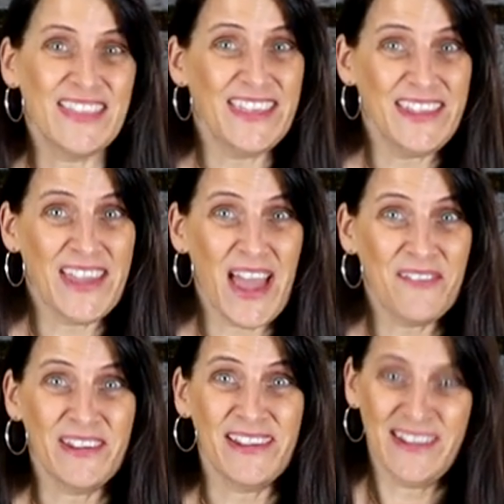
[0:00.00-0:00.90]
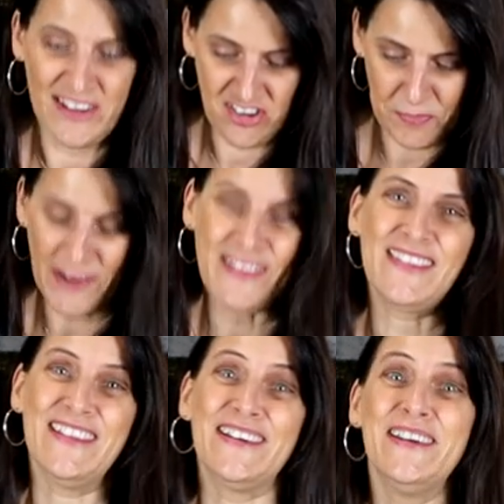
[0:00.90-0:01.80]
there you have it,
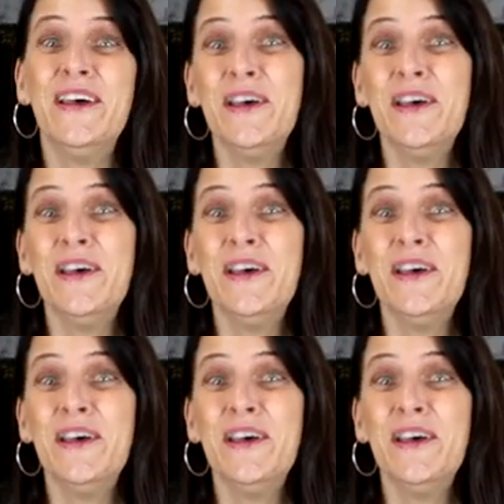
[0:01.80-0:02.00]
spätzle,